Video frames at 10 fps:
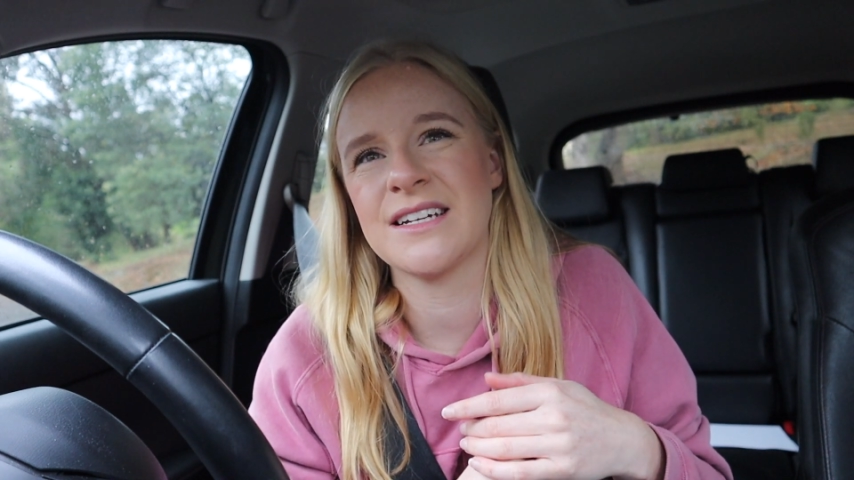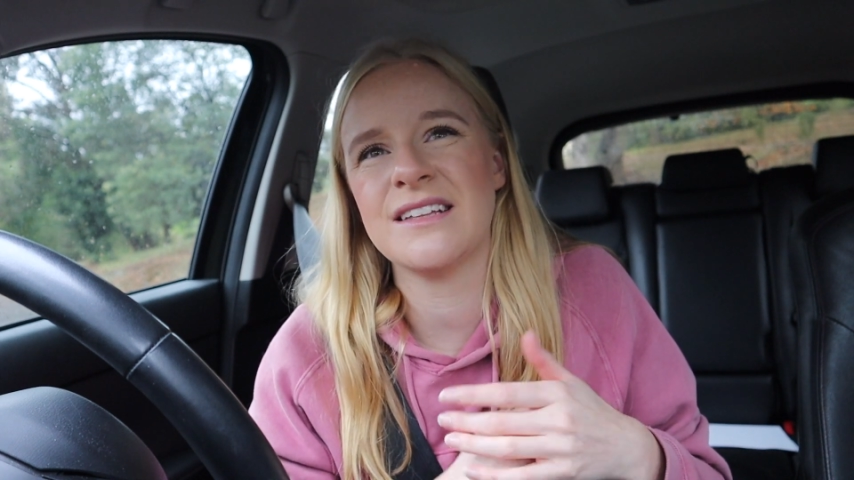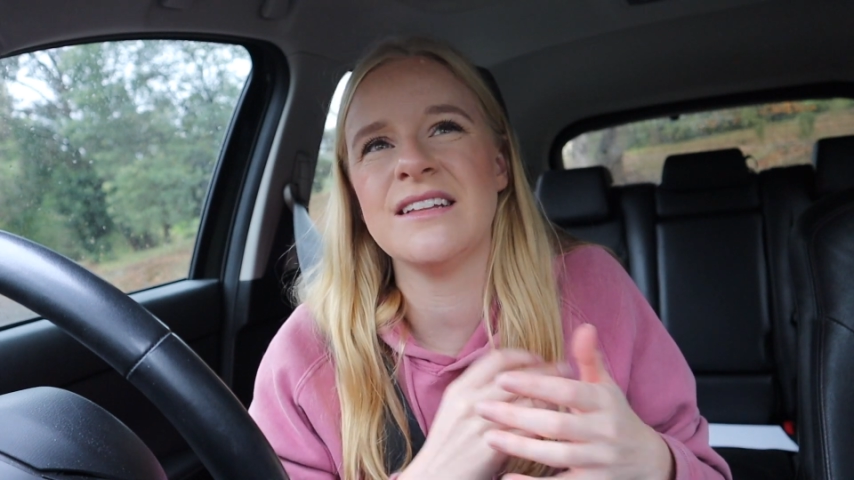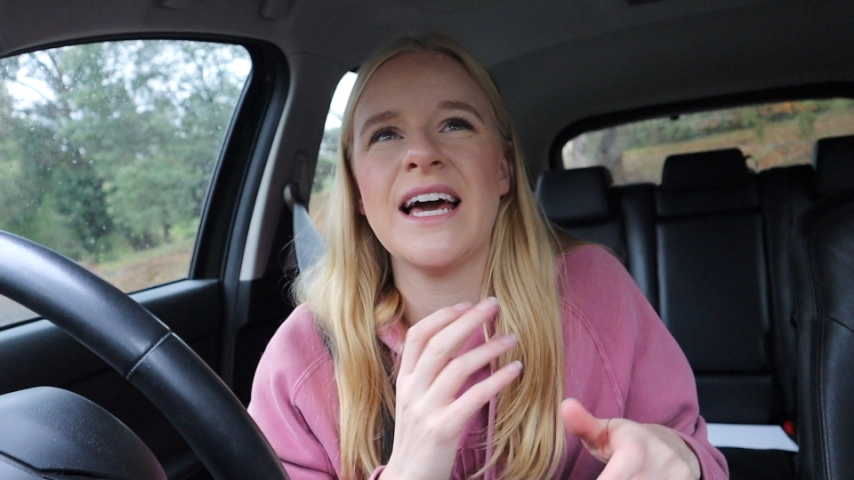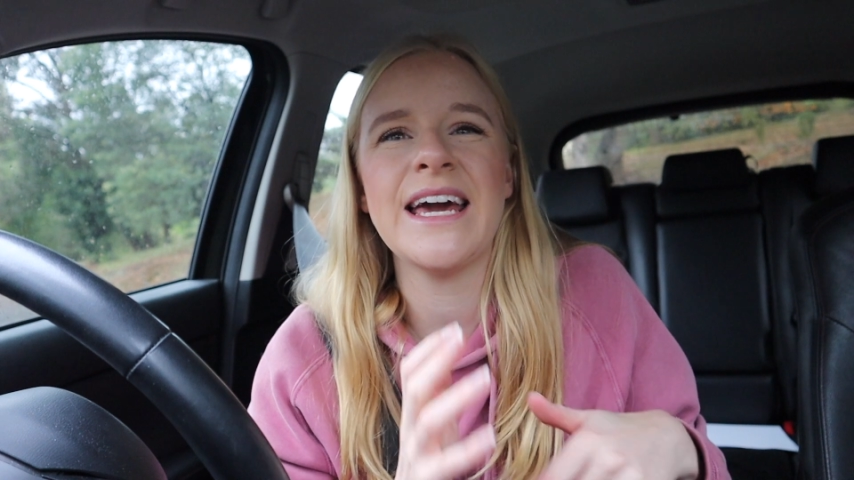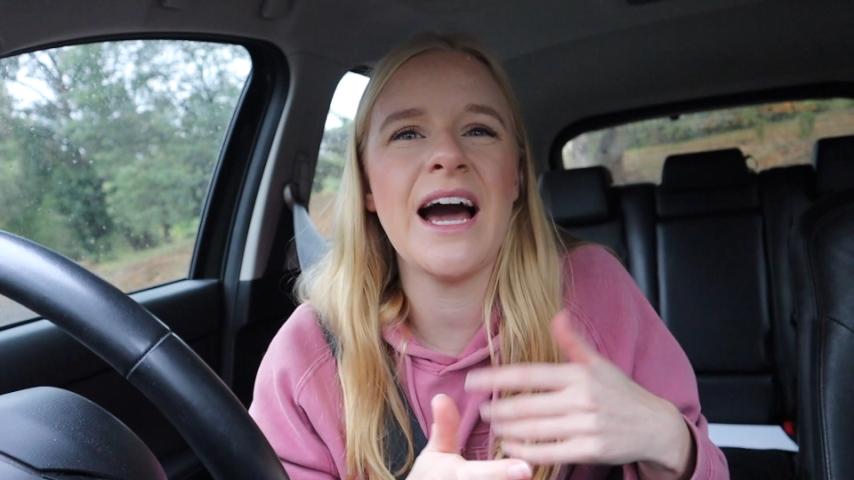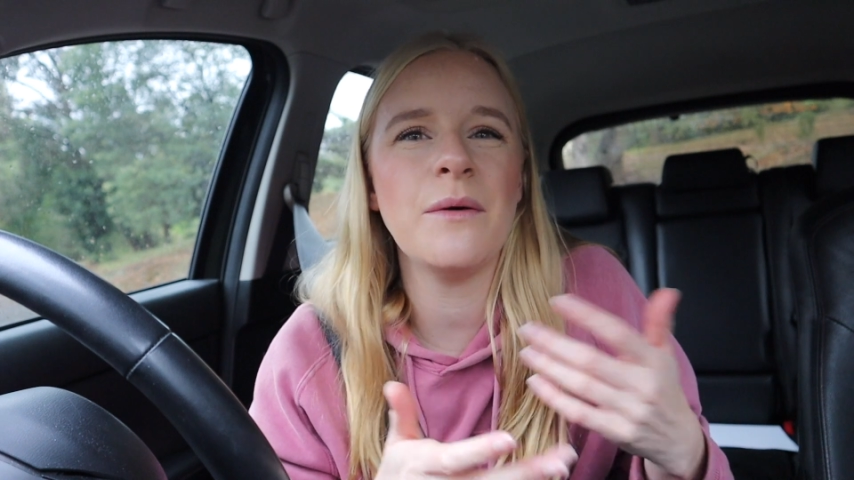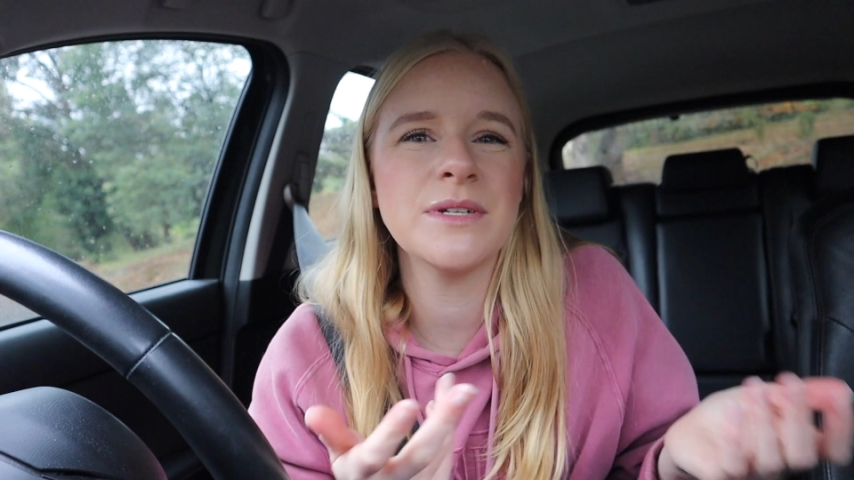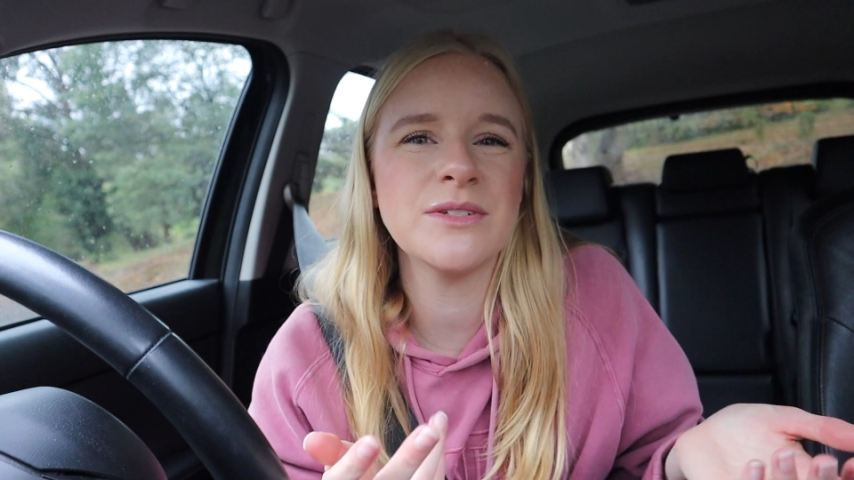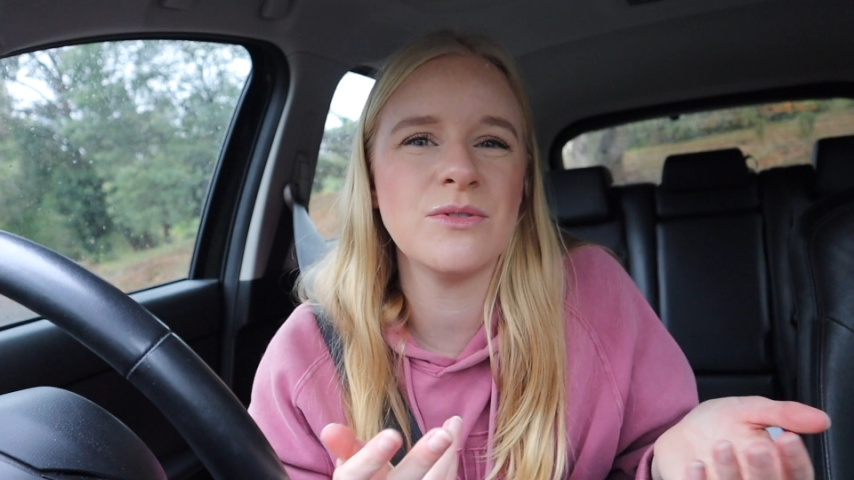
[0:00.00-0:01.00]
Like, the layout
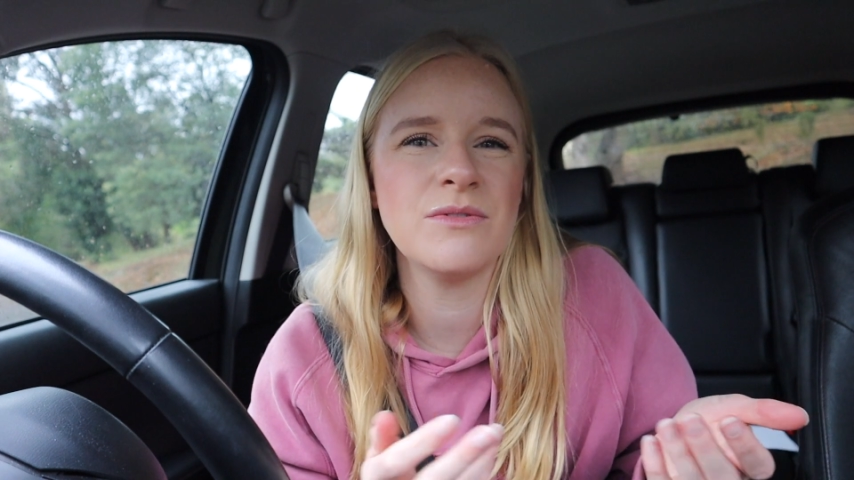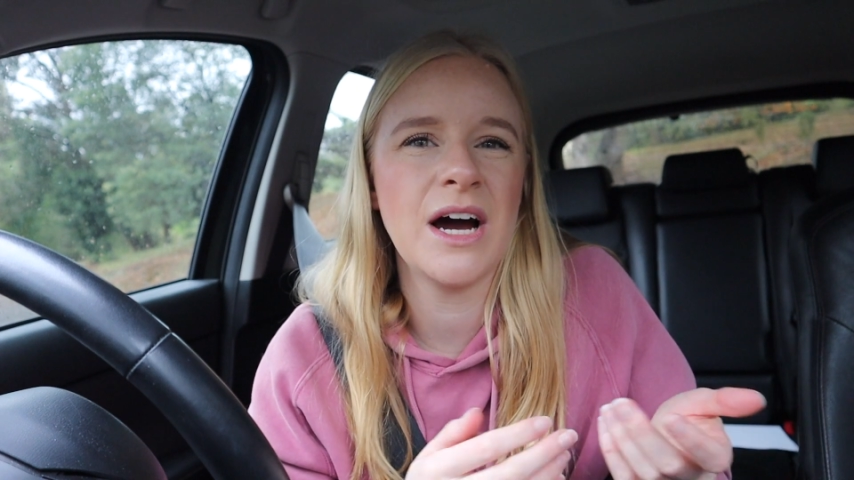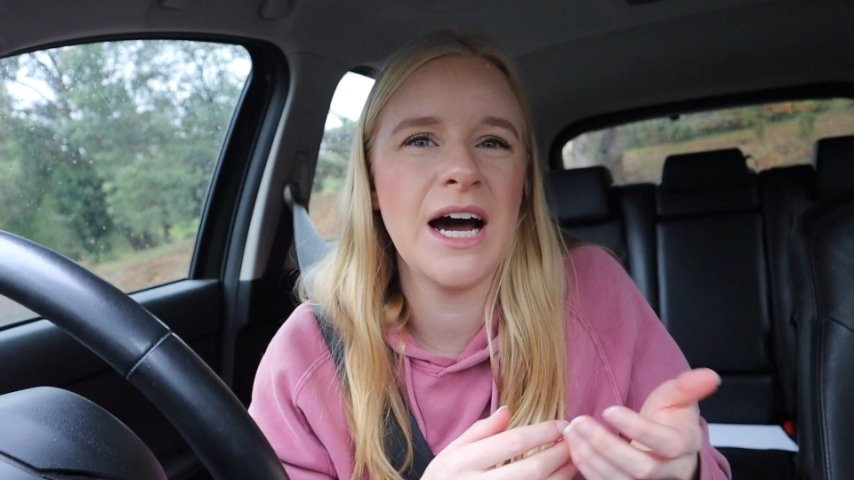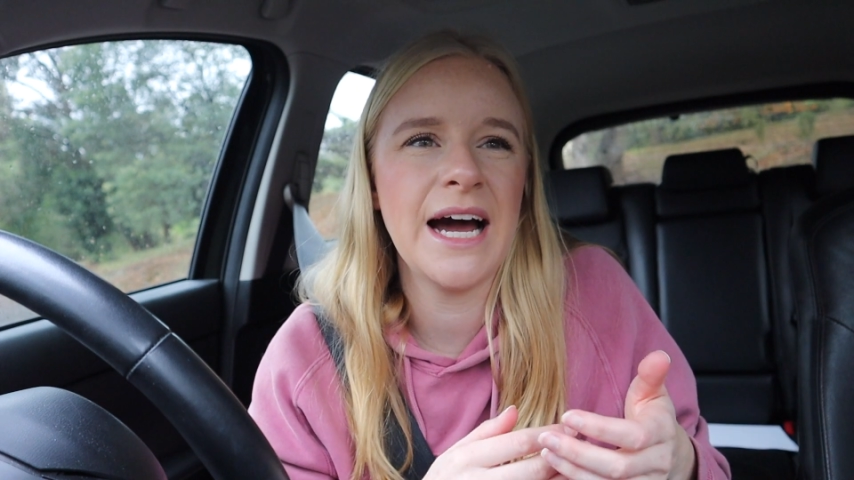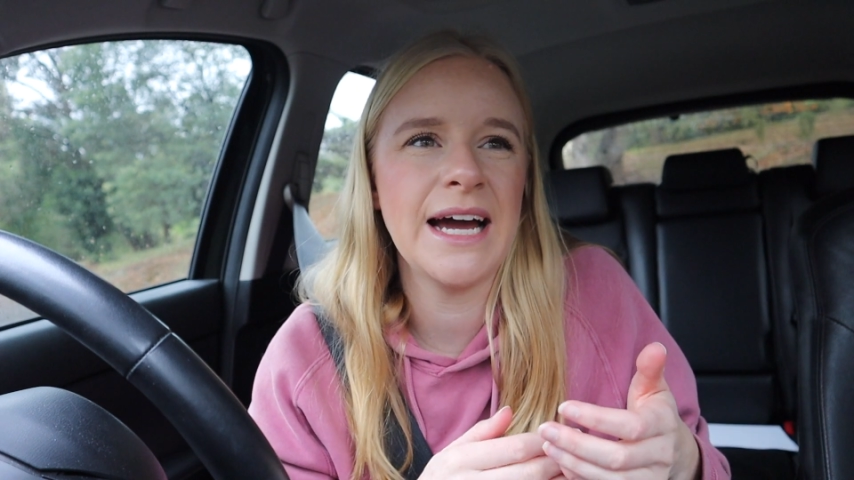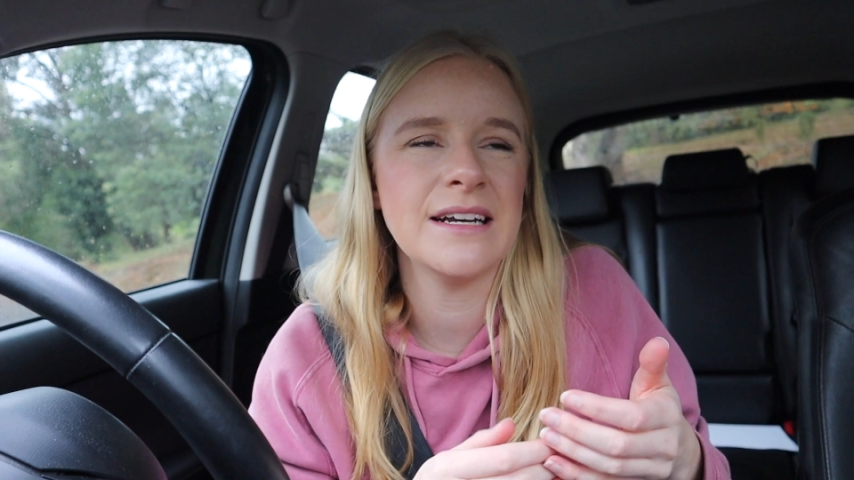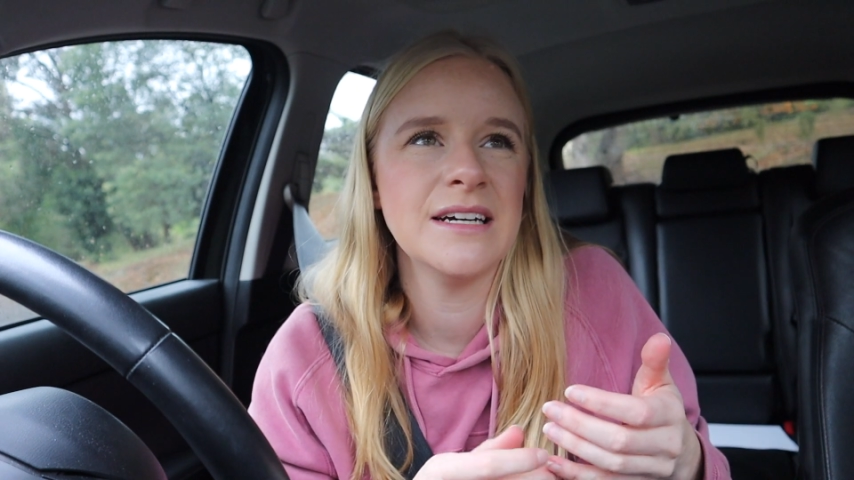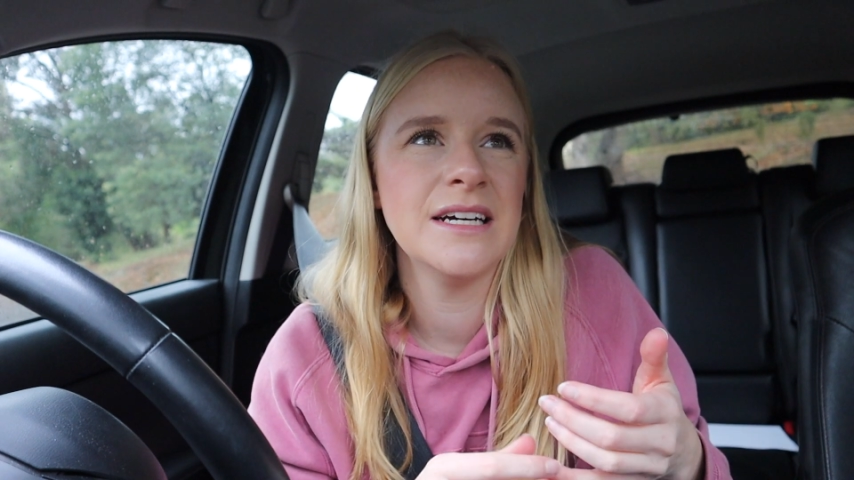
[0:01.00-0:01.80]
was all right.